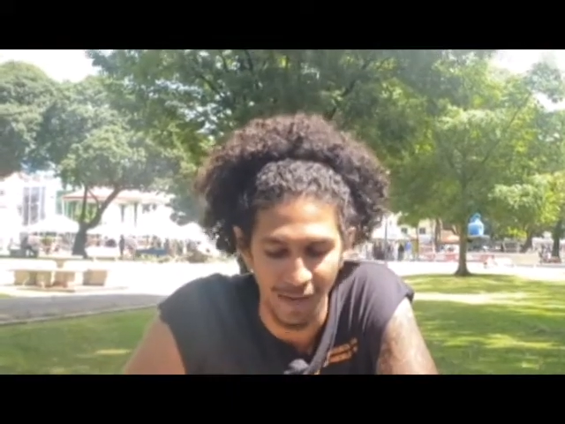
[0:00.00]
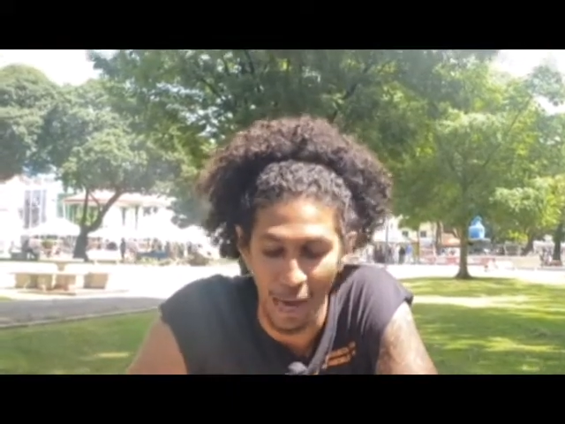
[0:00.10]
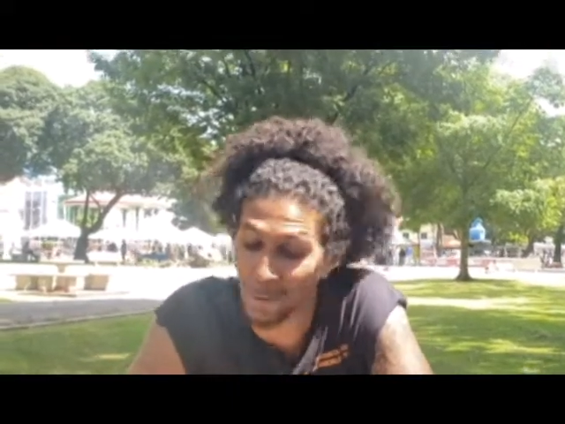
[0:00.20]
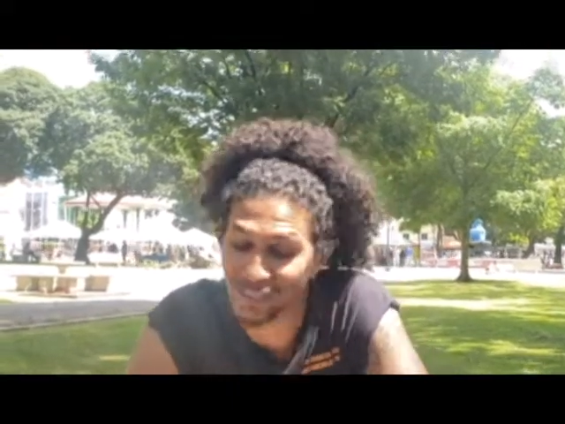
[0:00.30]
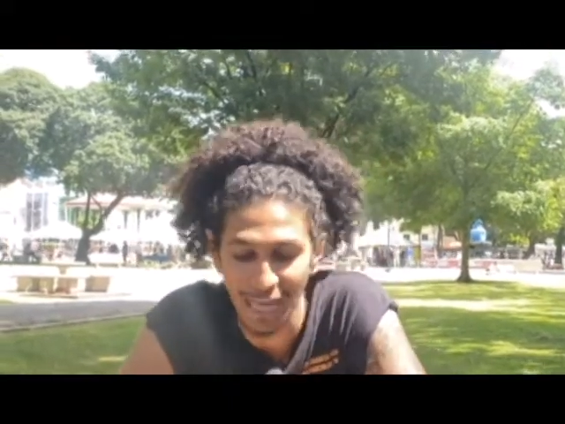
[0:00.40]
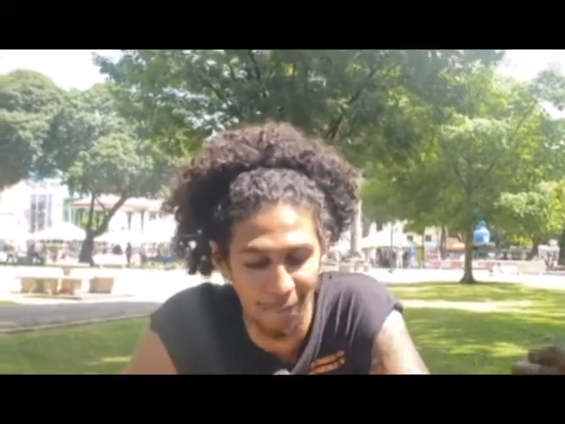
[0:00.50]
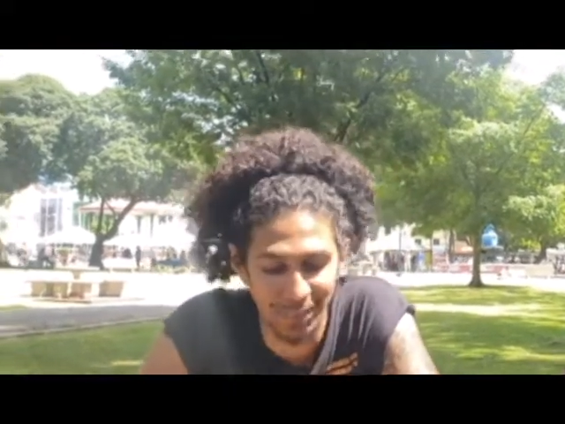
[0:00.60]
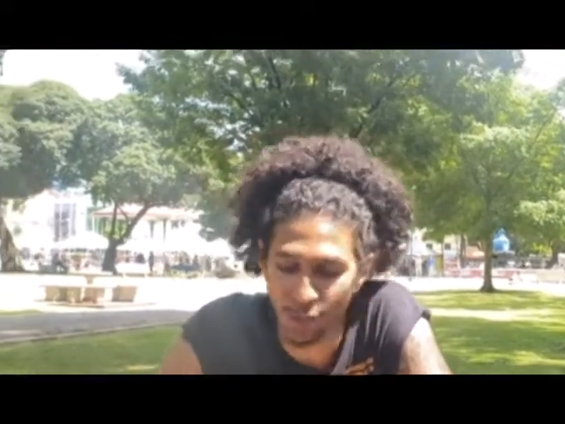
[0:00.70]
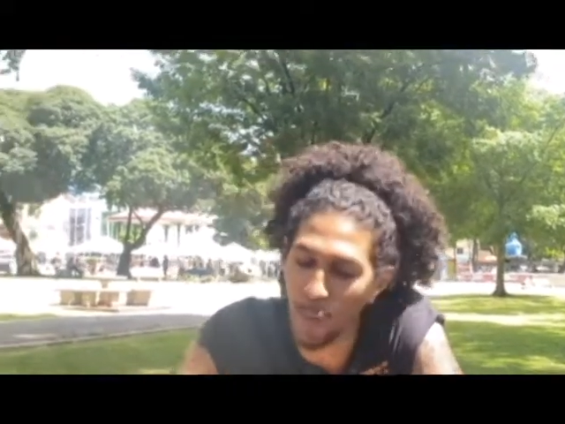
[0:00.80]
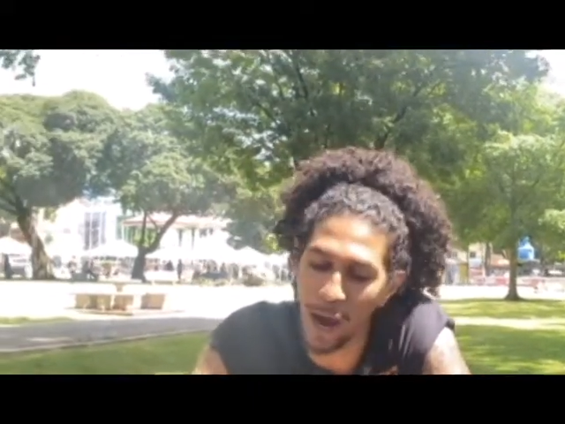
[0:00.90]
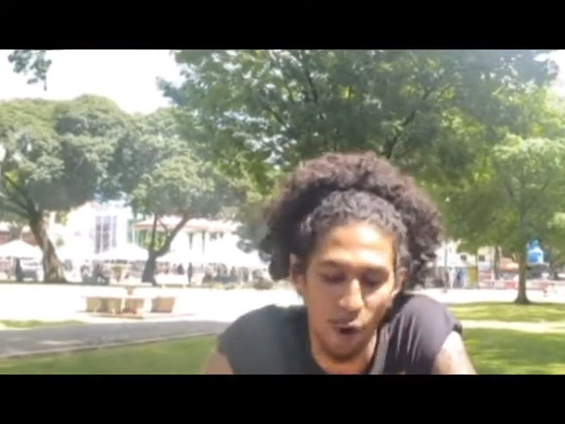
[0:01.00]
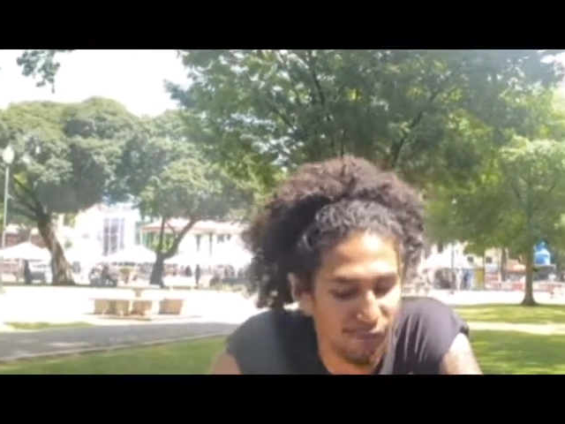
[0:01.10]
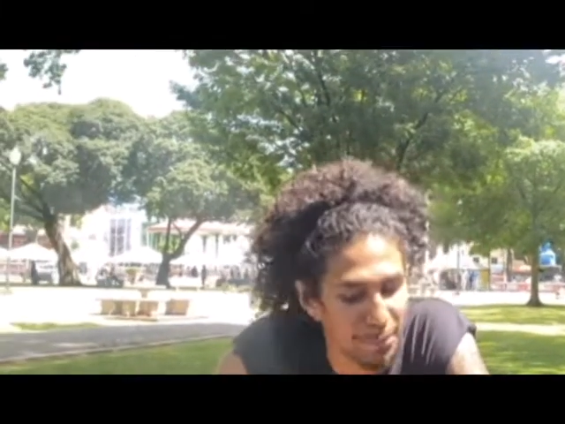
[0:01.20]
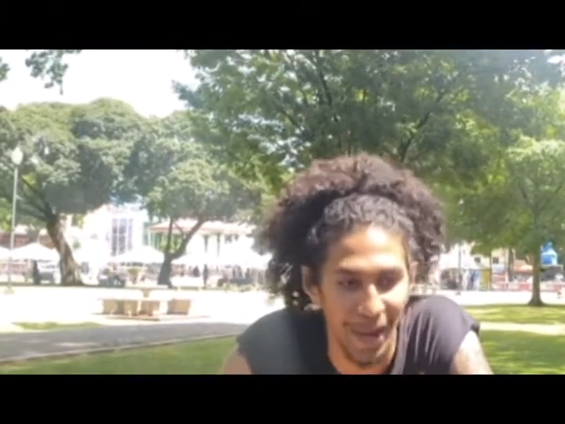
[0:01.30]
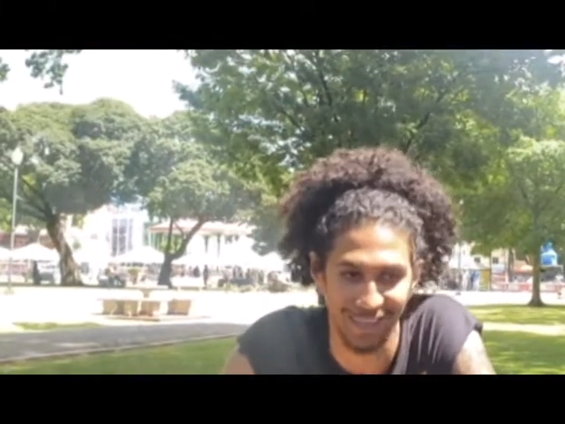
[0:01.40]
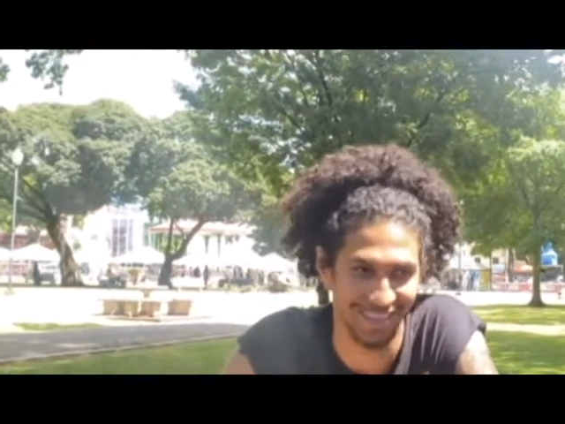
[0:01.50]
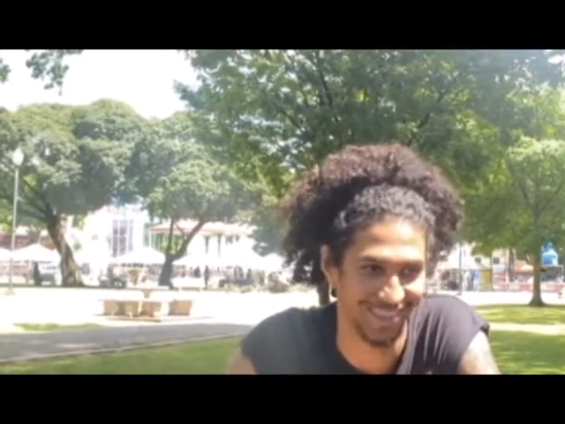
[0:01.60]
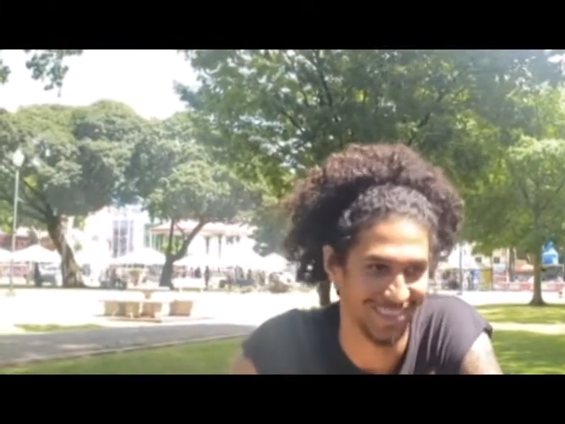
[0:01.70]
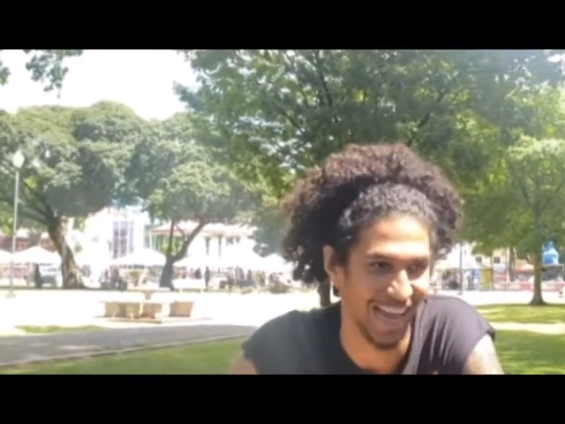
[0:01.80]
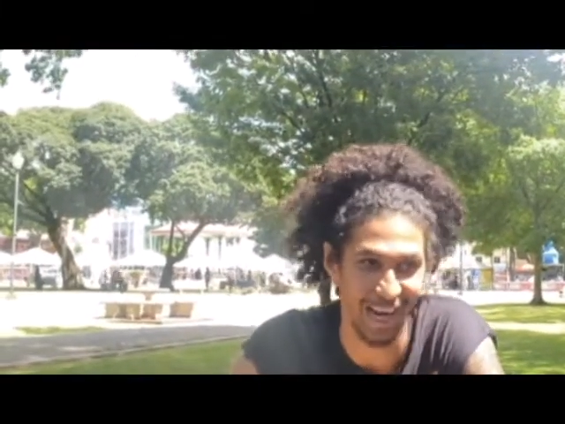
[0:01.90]
I was in choir off the bat.
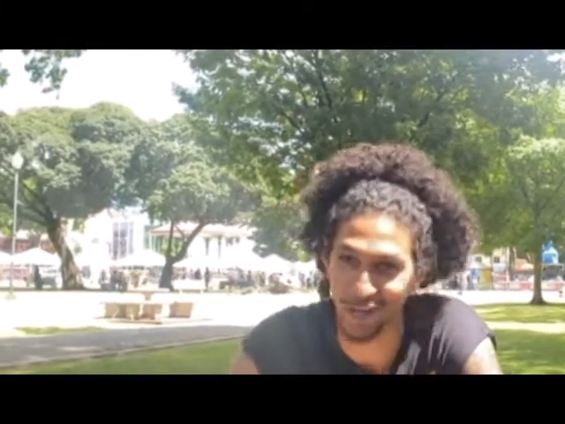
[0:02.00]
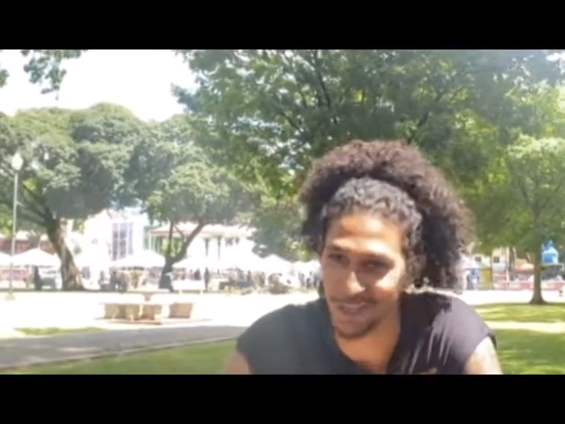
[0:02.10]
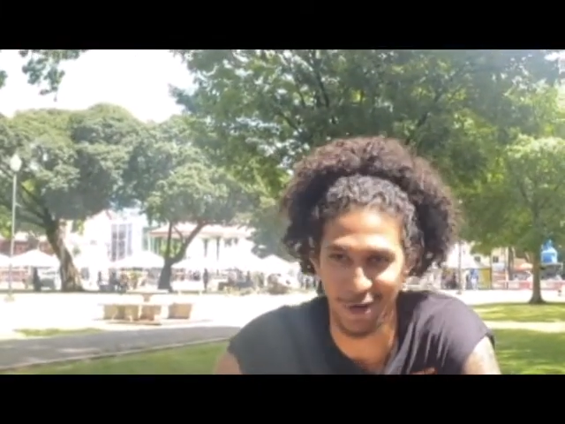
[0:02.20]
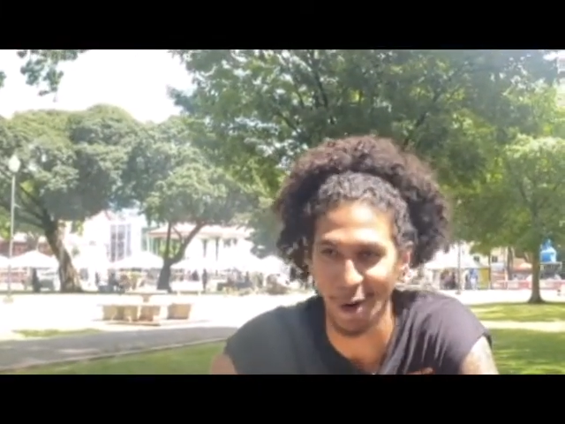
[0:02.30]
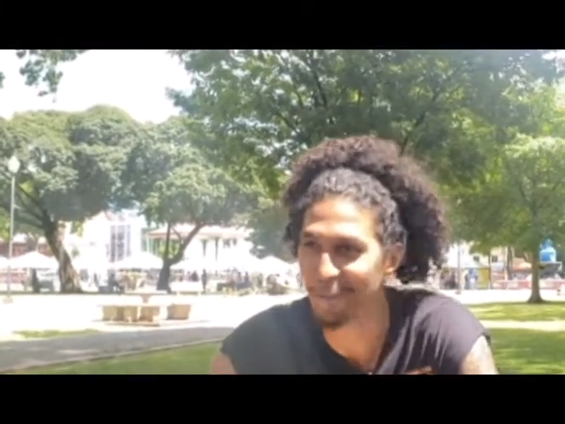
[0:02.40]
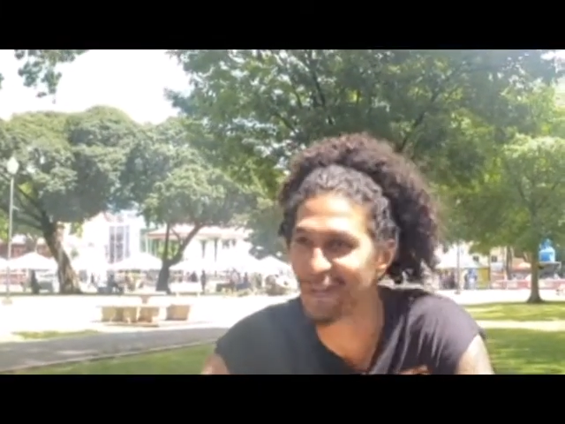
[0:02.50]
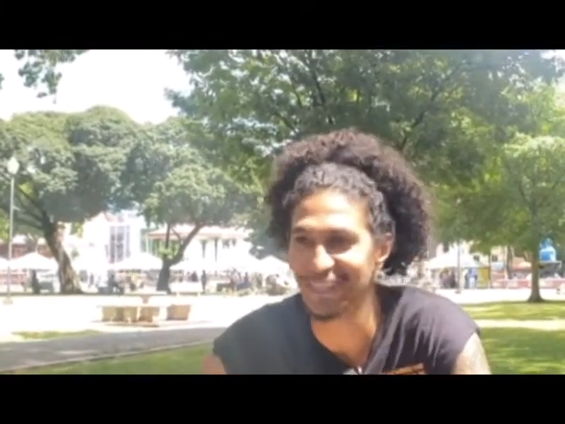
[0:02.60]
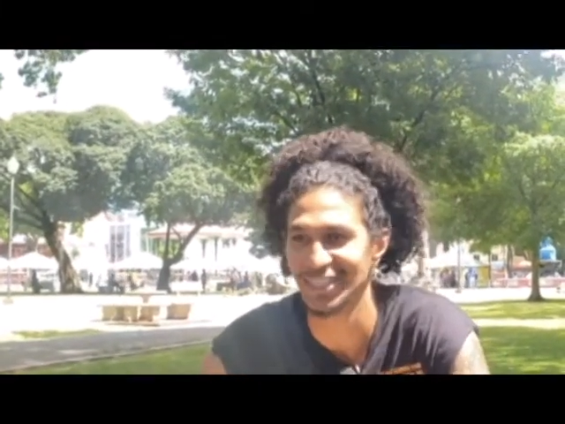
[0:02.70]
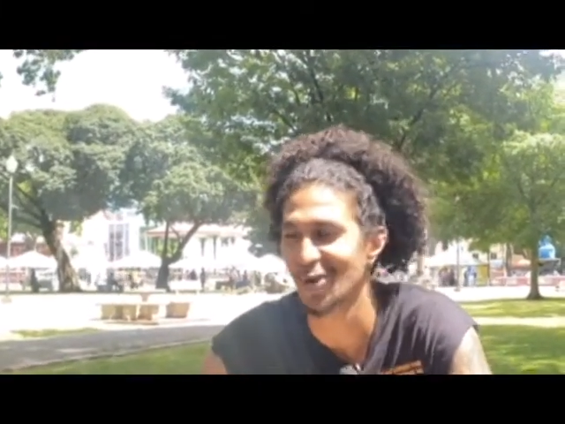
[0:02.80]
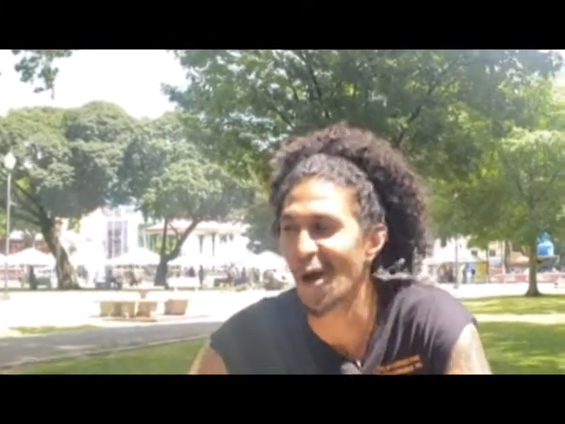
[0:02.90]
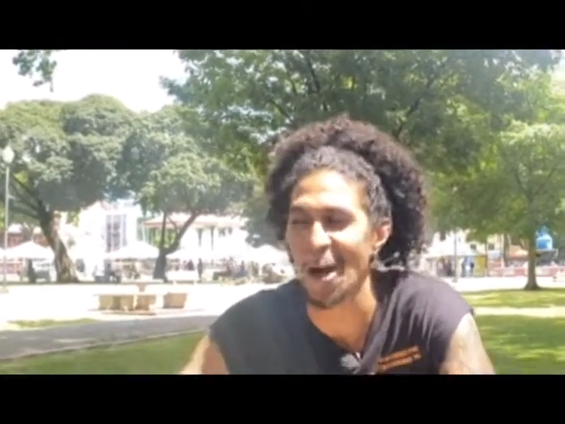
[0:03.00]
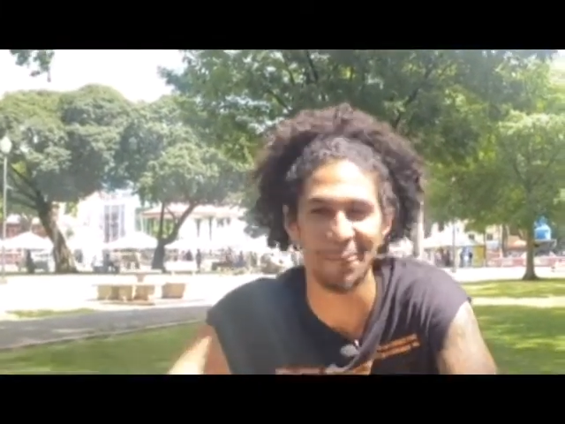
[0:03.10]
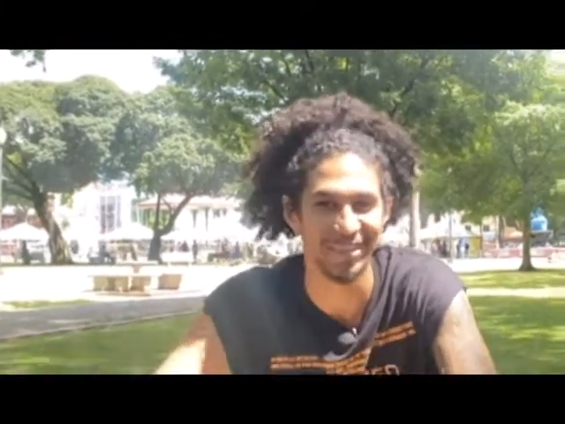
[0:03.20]
You got pulled into choir.